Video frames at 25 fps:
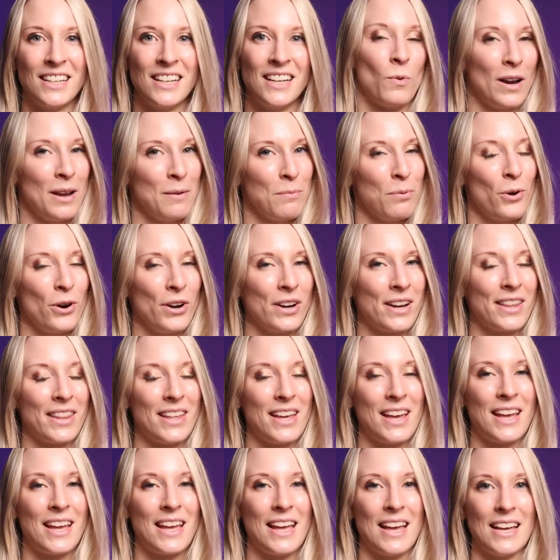One important
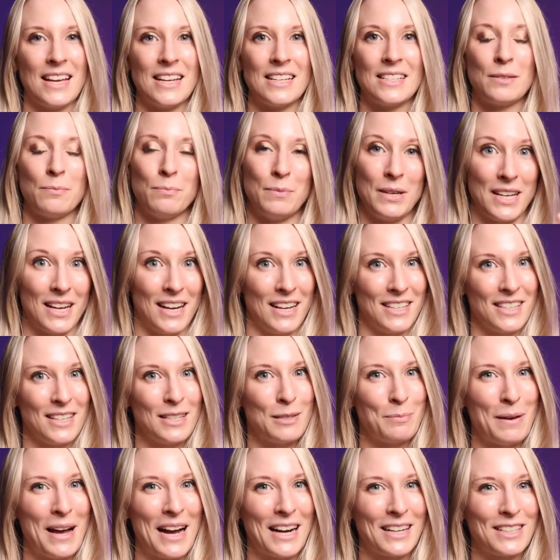thing is, because
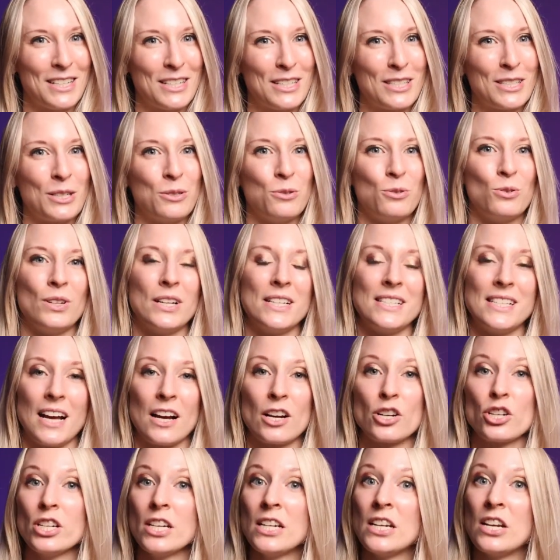it's back to school, it's
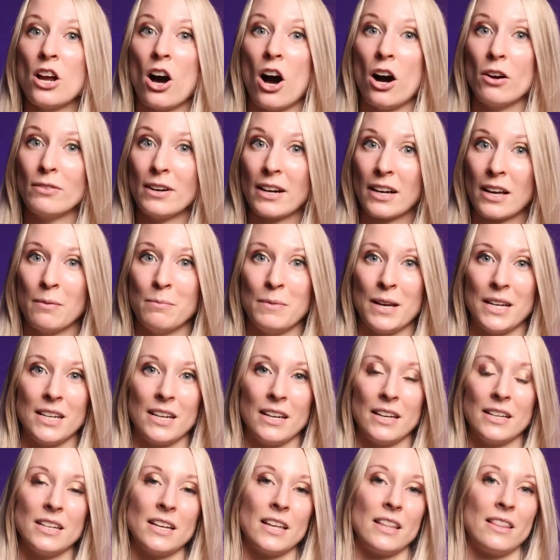actually not
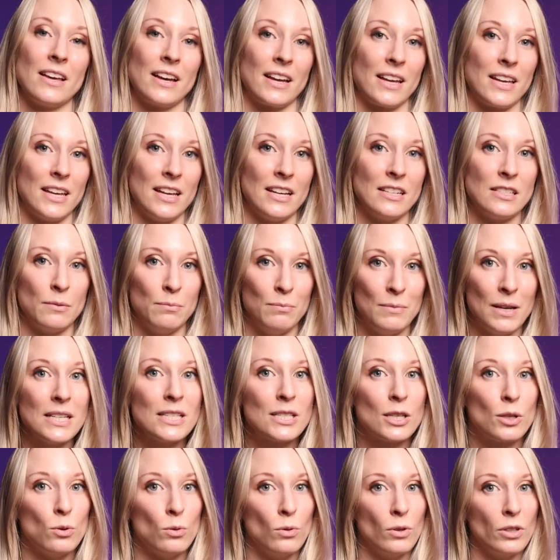recommended that kids
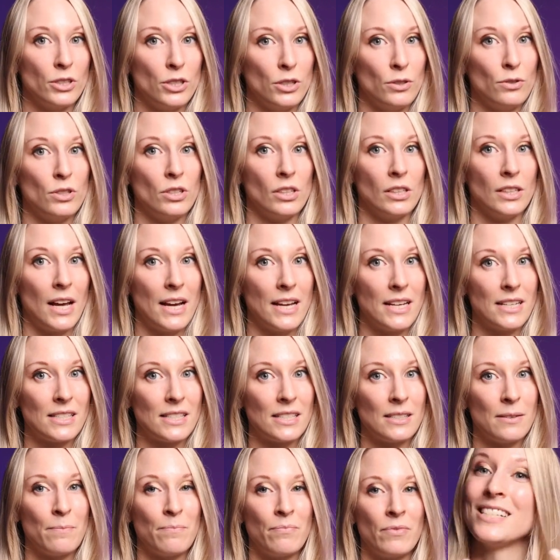miss school due to
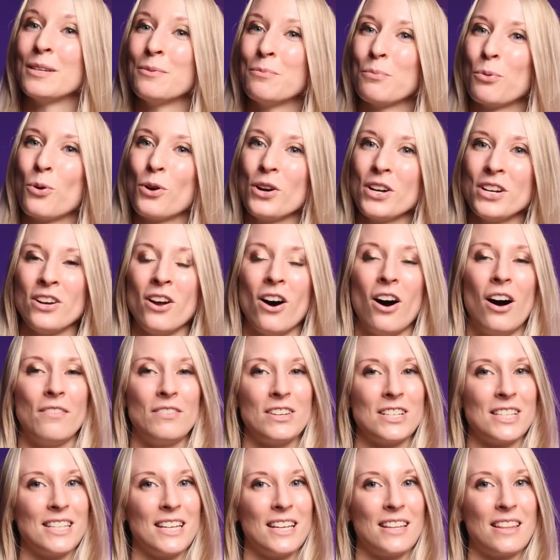lice. It's important,
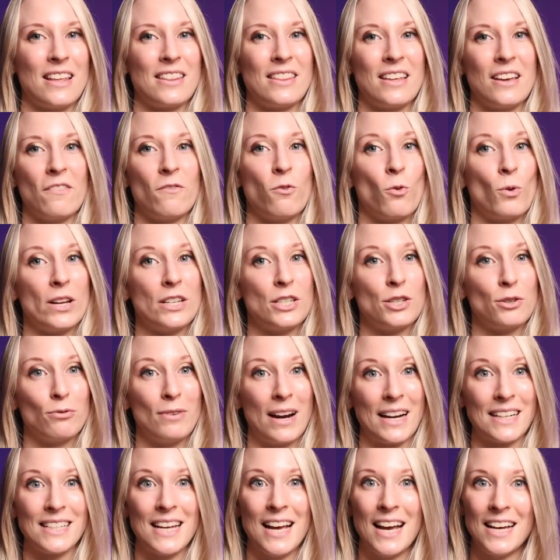obviously, that they avoid
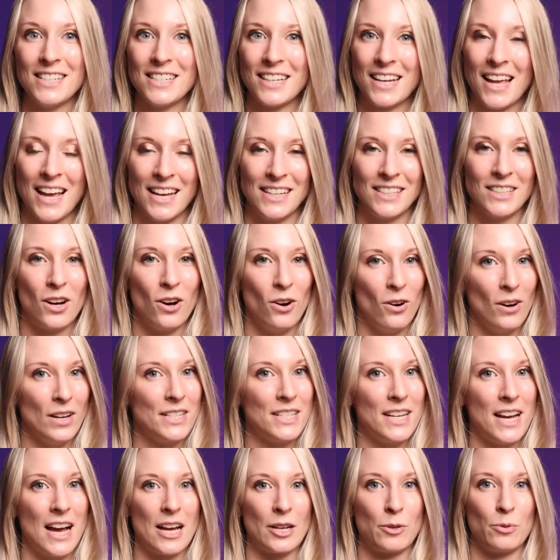direct head-to-head
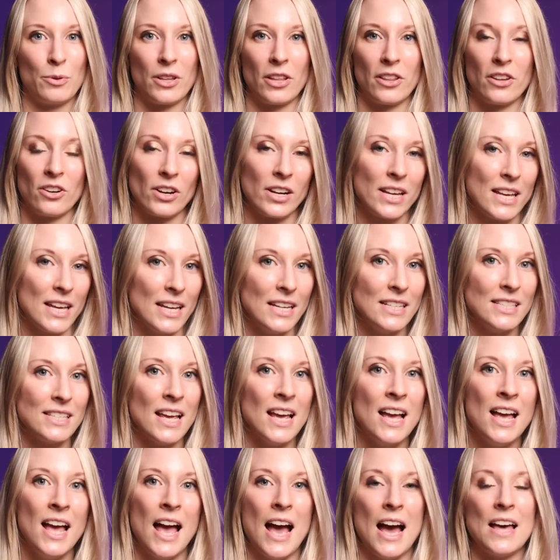contact with other kids
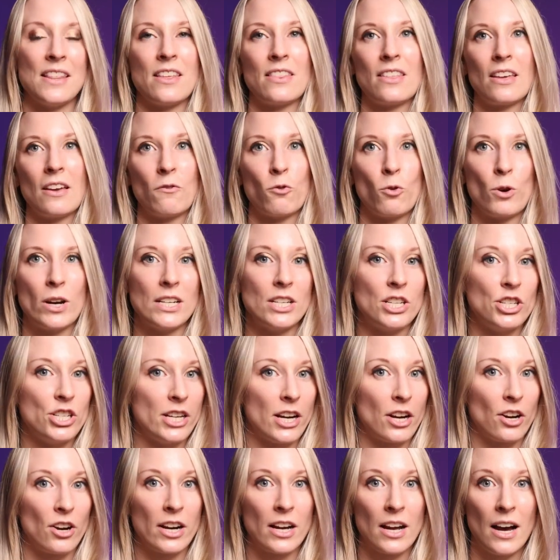and that they avoid
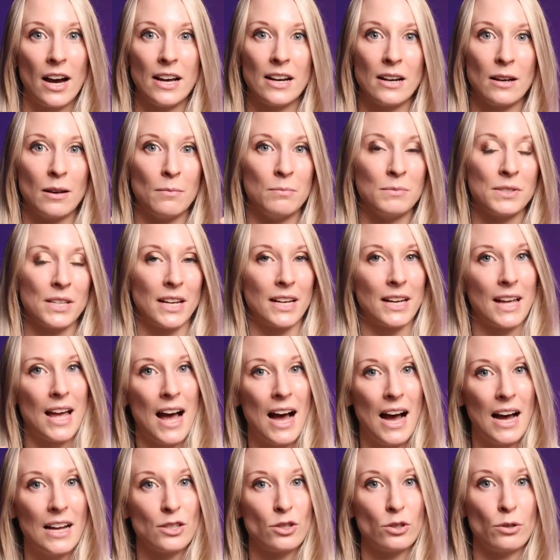sharing items like
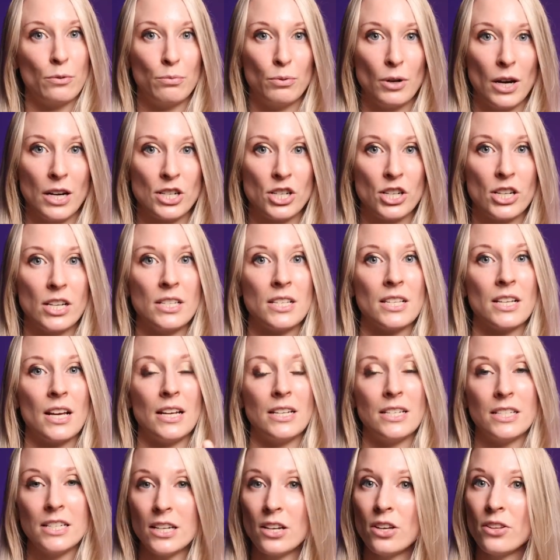hats or brushes
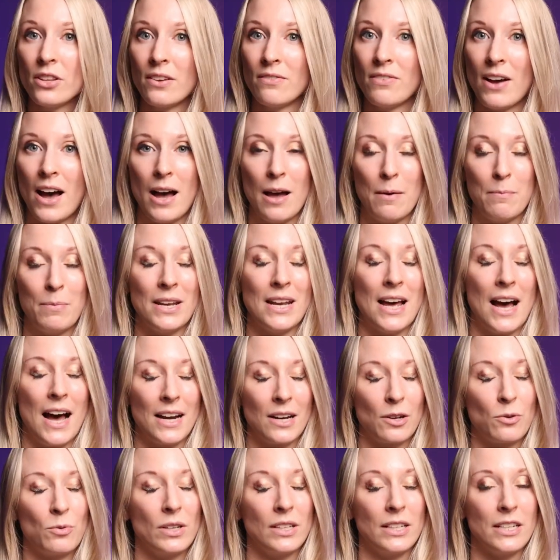until they've been
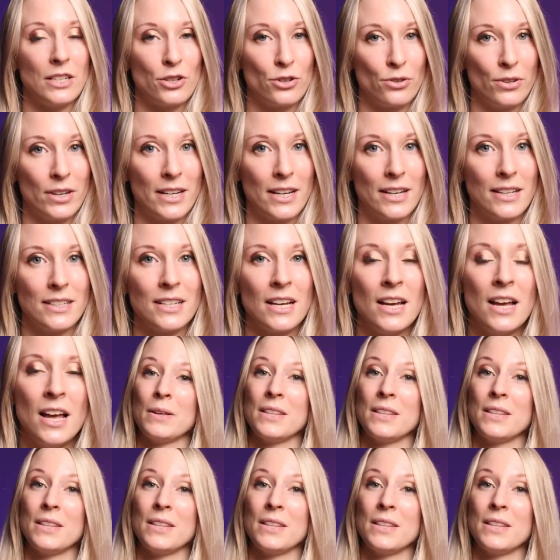adequately treated.